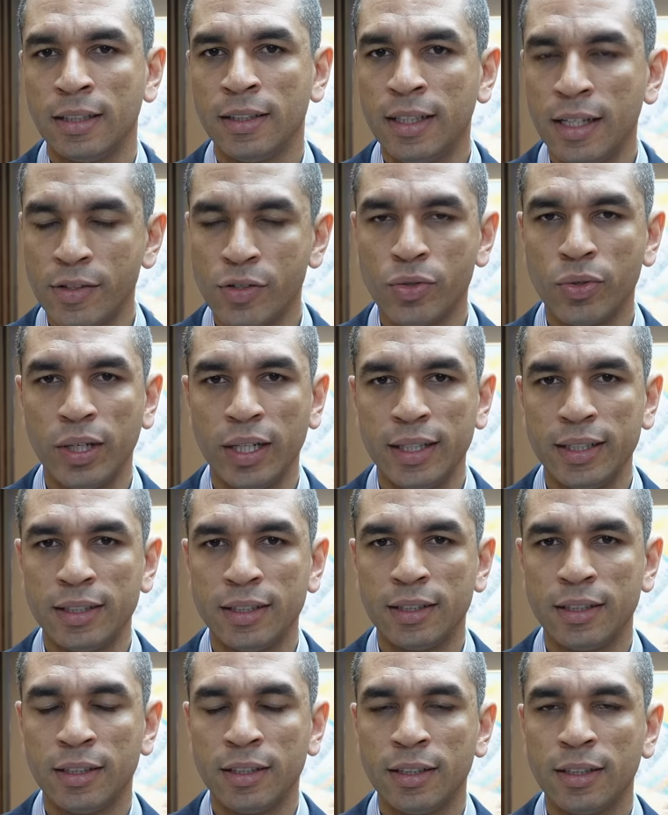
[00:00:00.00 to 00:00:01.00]
That's
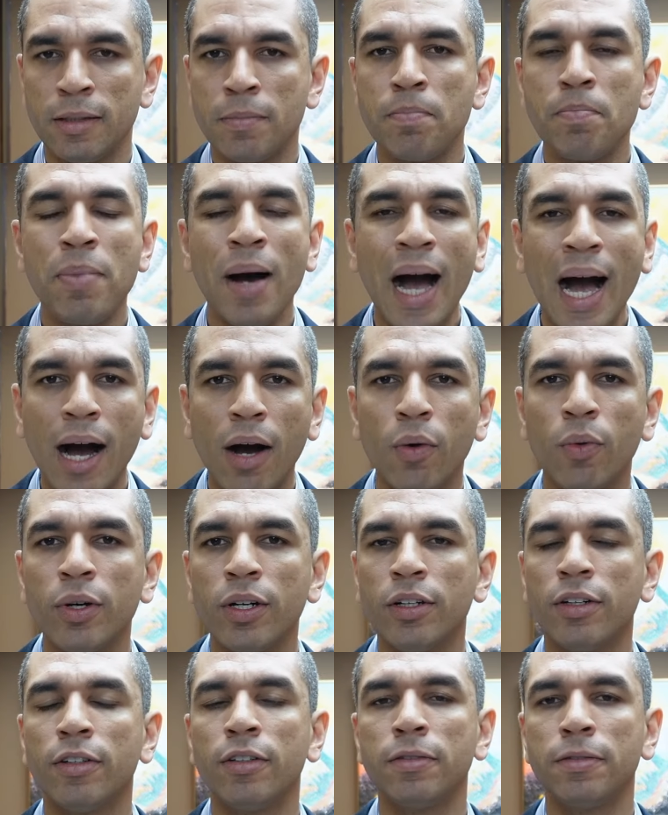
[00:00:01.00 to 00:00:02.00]
right, the
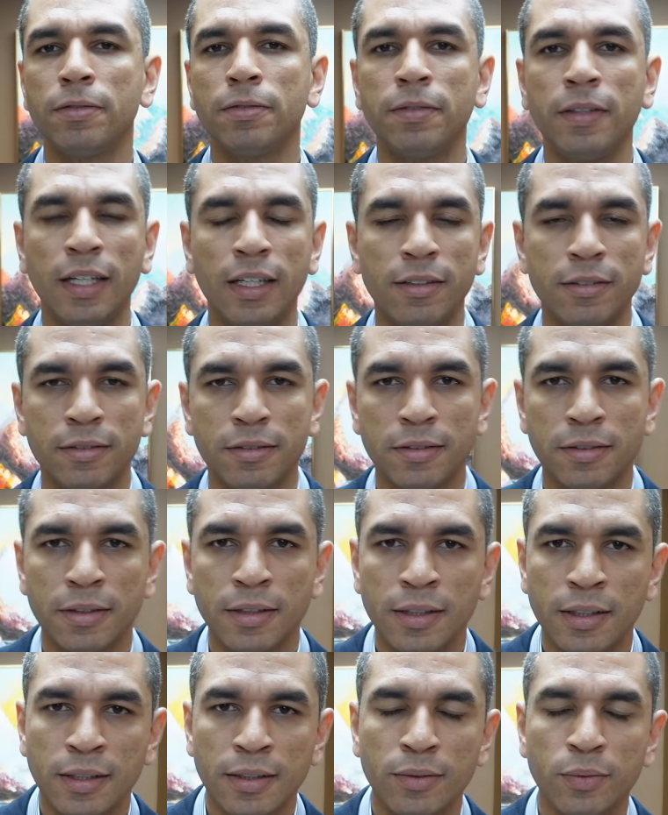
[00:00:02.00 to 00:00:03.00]
power of faith.
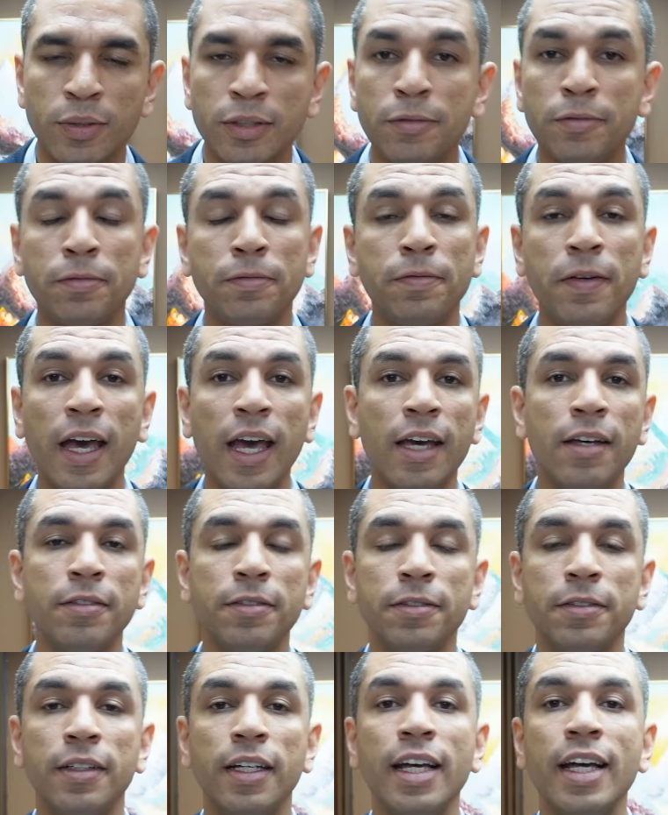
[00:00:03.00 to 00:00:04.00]
With
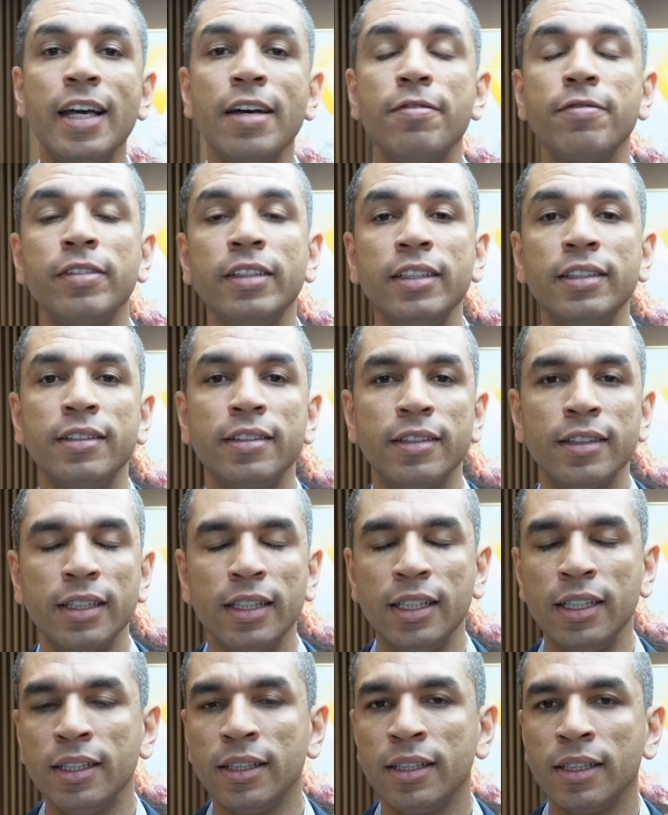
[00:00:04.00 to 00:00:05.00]
faith,
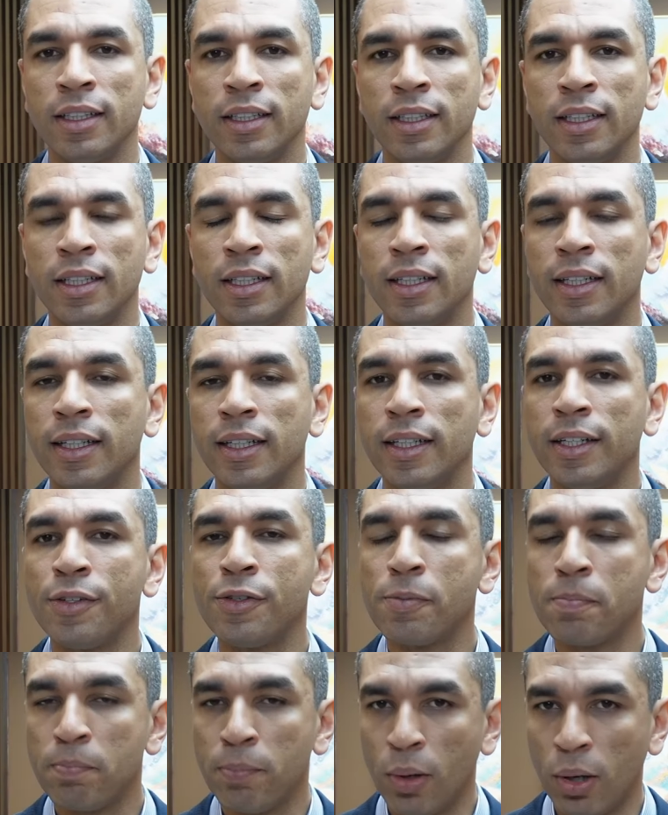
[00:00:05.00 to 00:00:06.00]
everything
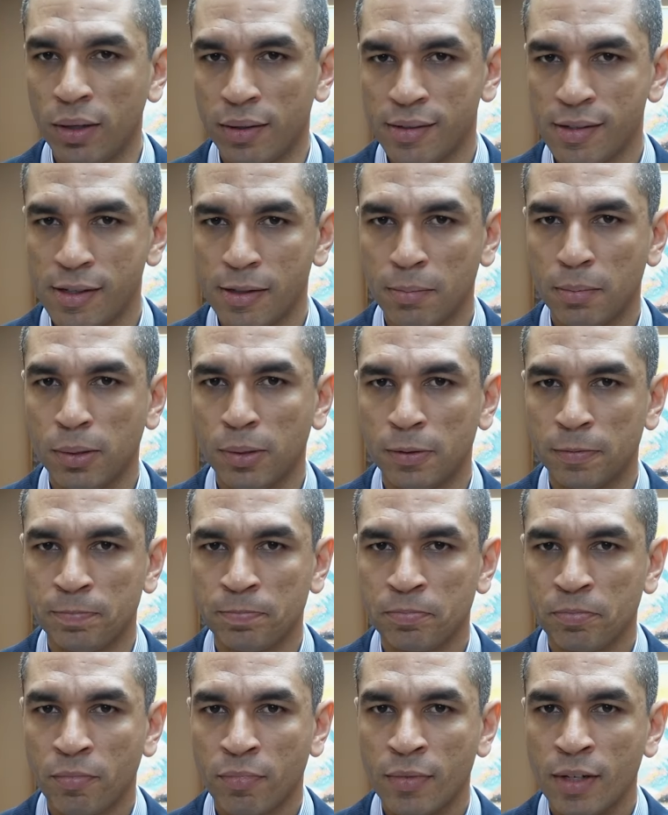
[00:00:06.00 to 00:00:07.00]
is possible.
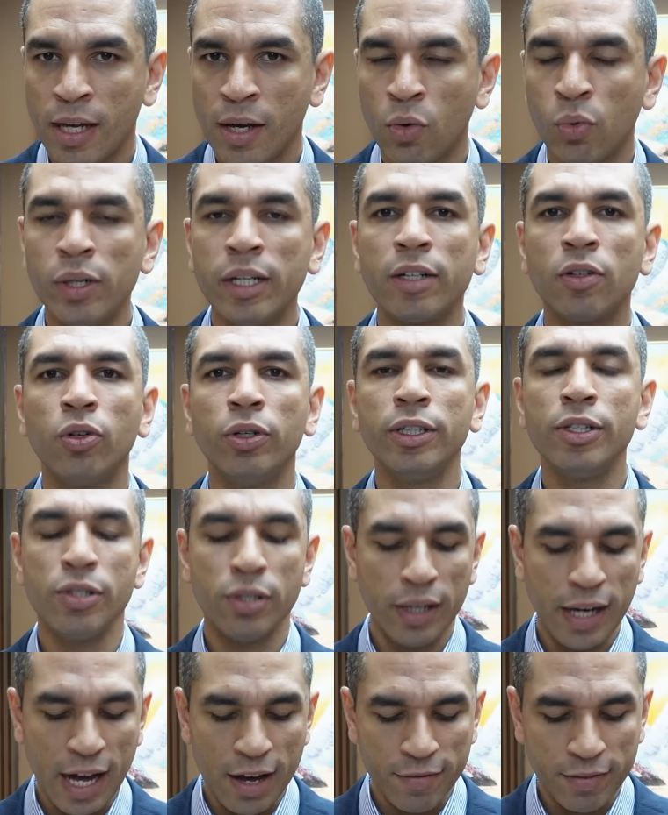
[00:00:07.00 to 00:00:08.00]
We are going
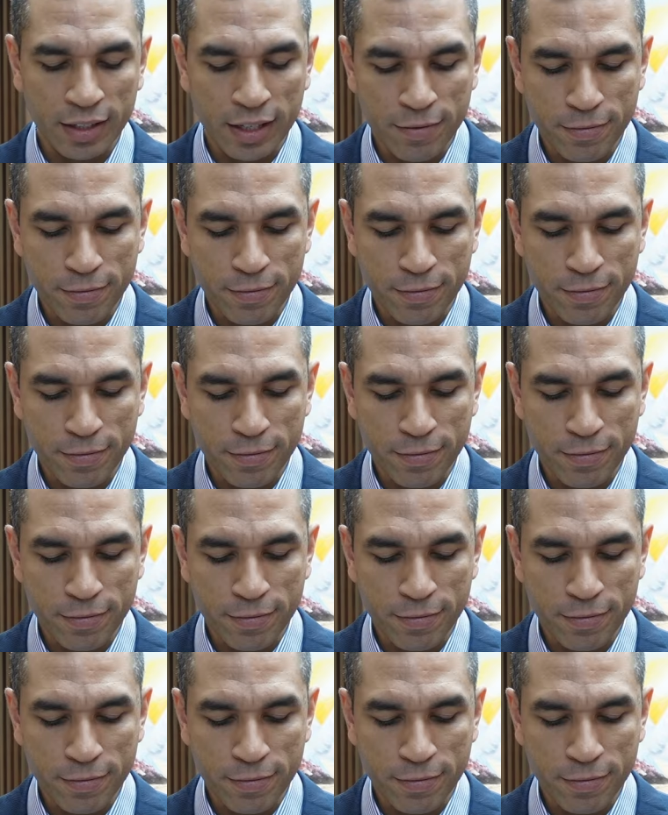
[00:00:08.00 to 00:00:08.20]
to have an